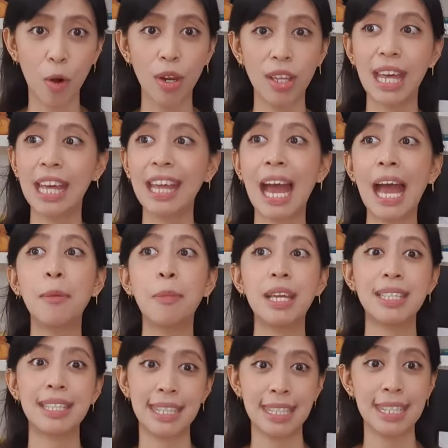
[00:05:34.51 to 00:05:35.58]
or that I may
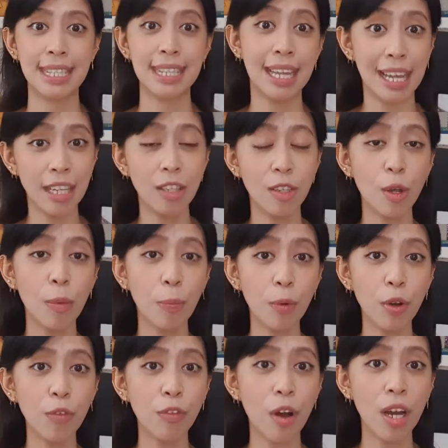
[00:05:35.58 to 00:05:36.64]
need to
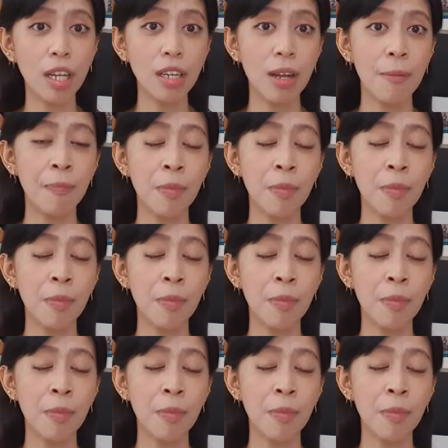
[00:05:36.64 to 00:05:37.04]
improve on,